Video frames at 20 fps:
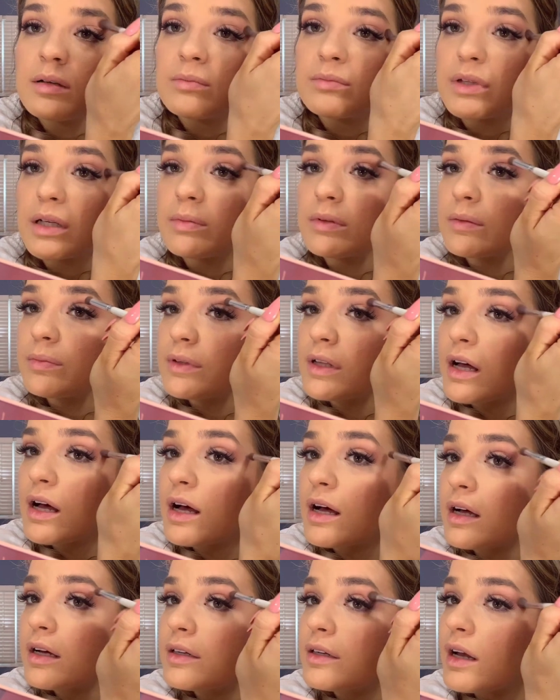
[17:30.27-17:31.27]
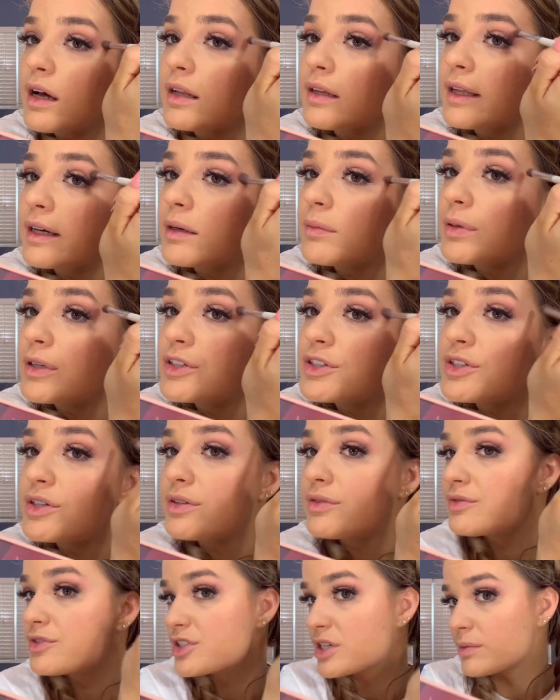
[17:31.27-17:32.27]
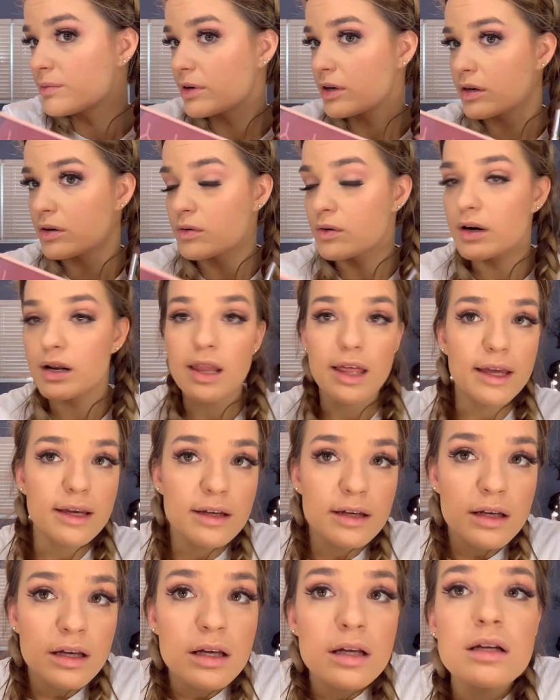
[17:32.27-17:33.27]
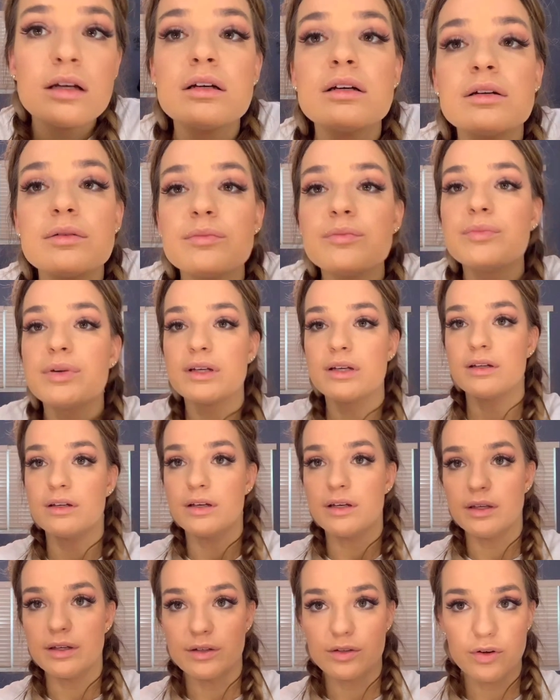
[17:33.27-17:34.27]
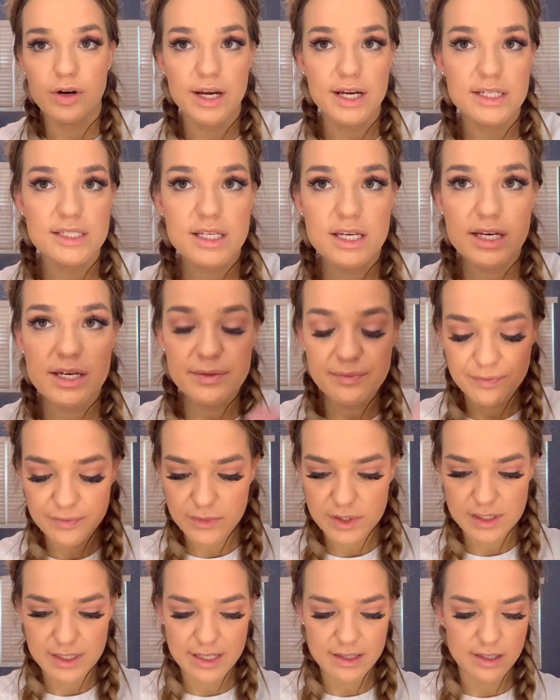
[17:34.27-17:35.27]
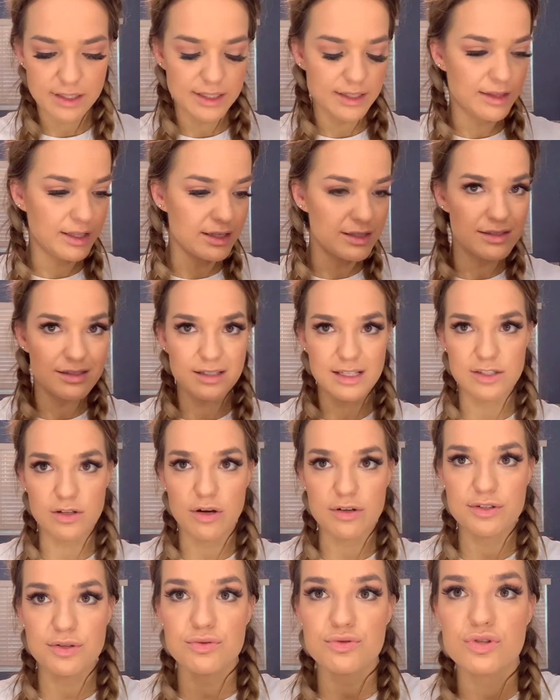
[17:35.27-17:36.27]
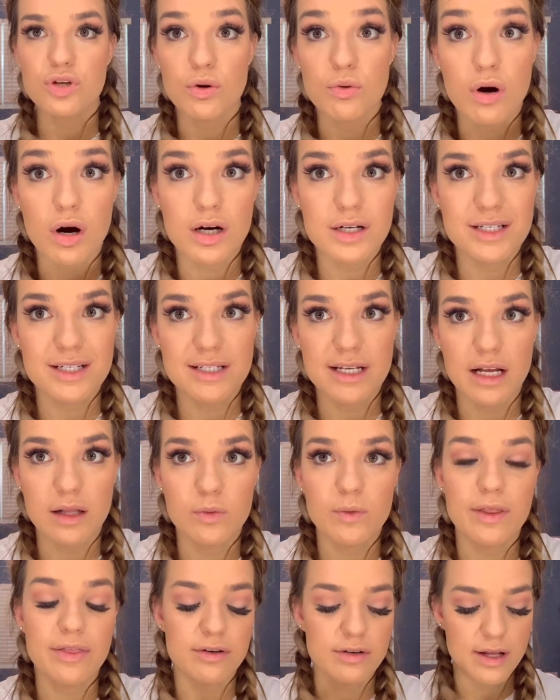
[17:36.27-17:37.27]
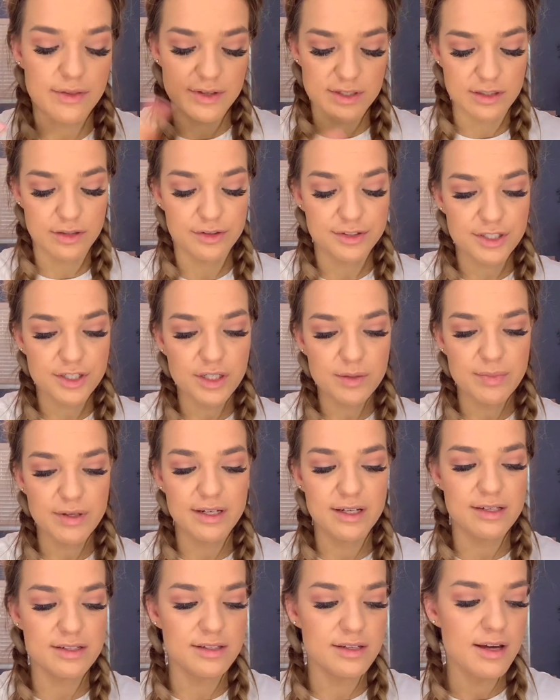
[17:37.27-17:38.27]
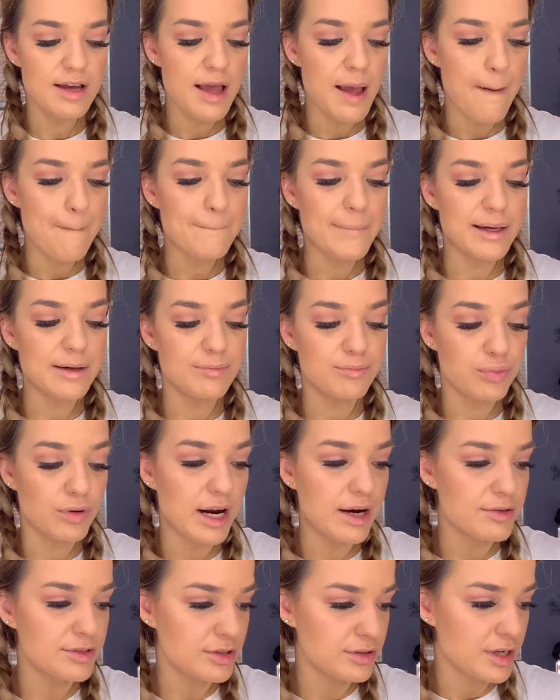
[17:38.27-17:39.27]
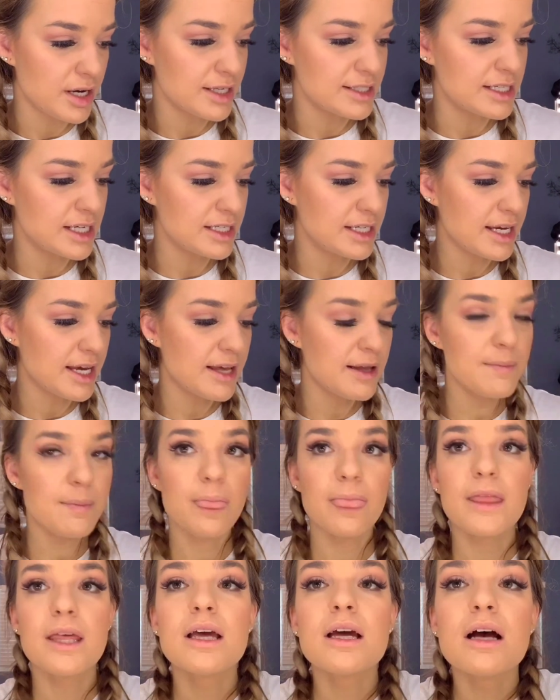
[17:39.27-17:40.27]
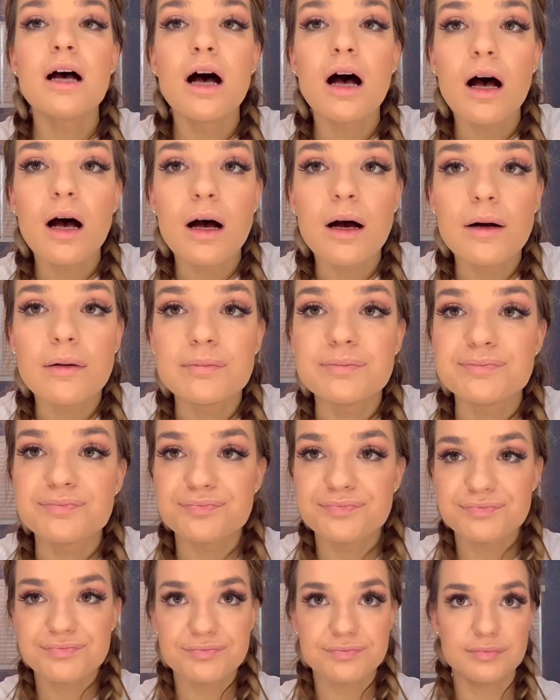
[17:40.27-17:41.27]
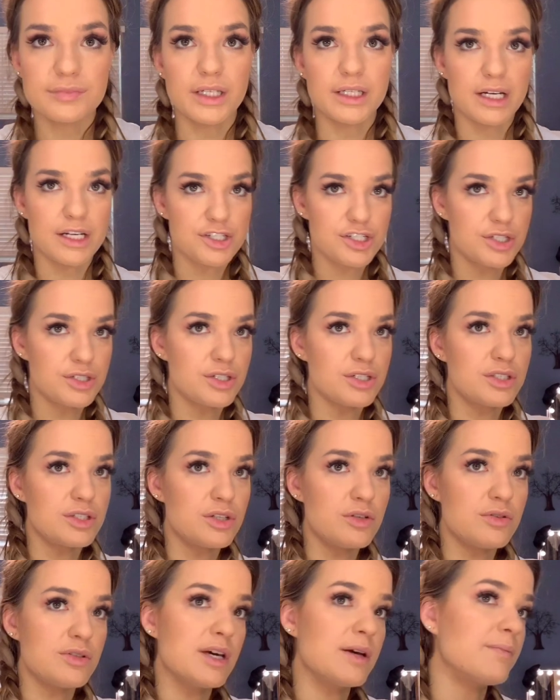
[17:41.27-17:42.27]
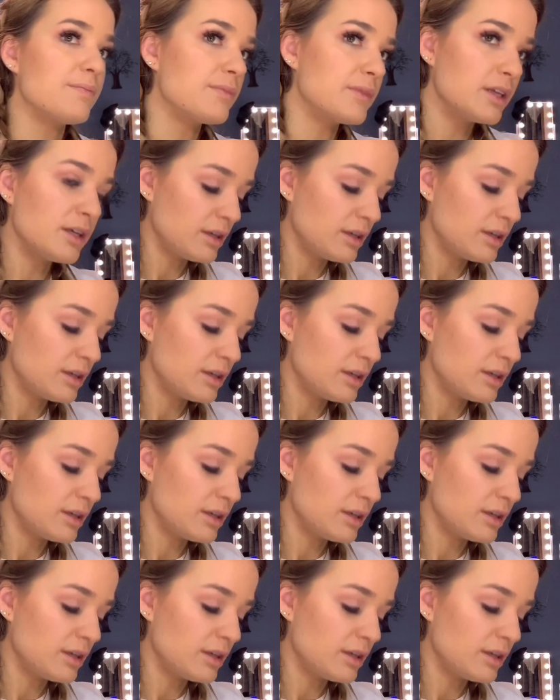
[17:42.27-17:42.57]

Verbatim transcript: blah, blah, blah, not like a bunch of shimmer or like be crazy. See, look at this. It's also so hard to tell whether or not this looks good because my brows are not done yet. Um, and I should just do them.